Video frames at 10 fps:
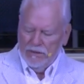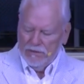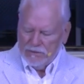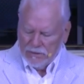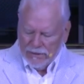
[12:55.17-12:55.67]

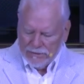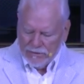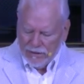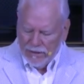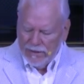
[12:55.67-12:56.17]
to let
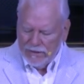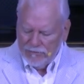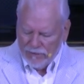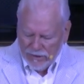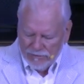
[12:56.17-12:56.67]
the light
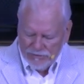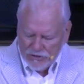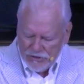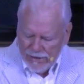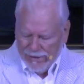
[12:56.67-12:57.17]
of love
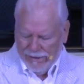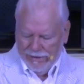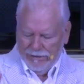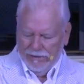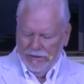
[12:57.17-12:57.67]

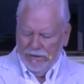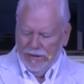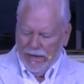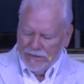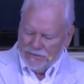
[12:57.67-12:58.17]
shine
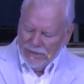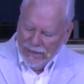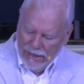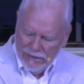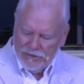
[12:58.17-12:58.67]
as the
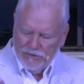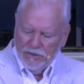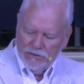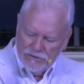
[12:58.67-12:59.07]
antidote